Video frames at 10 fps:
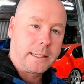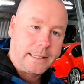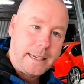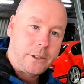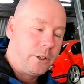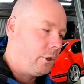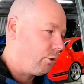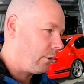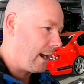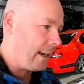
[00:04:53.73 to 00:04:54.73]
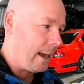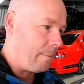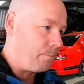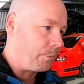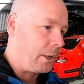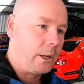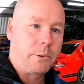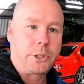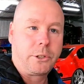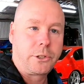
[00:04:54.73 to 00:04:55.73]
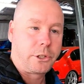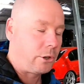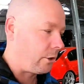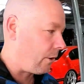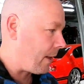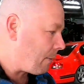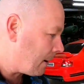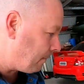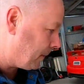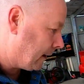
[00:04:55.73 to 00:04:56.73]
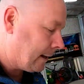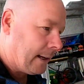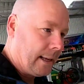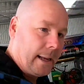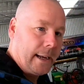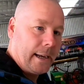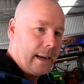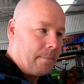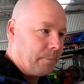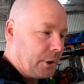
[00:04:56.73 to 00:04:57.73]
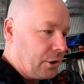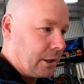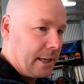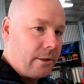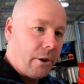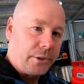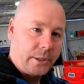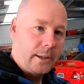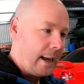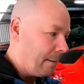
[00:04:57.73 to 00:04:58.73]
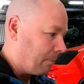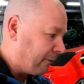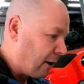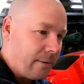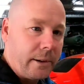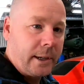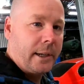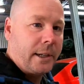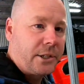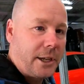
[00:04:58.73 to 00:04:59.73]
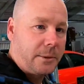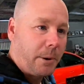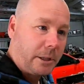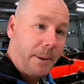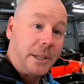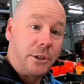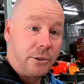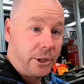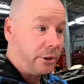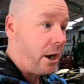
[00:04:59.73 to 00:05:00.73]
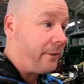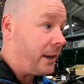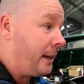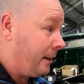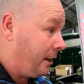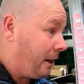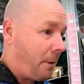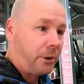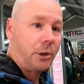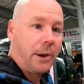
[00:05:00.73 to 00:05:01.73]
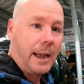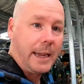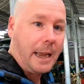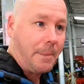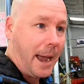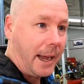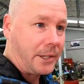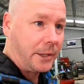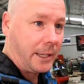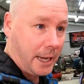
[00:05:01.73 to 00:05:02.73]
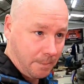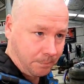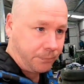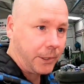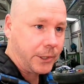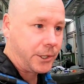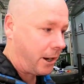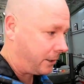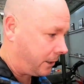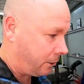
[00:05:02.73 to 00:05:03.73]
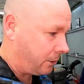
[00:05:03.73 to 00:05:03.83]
delete, or a return circuit on that one, because those front seats, both the passenger and the driver, have both got airbags in the side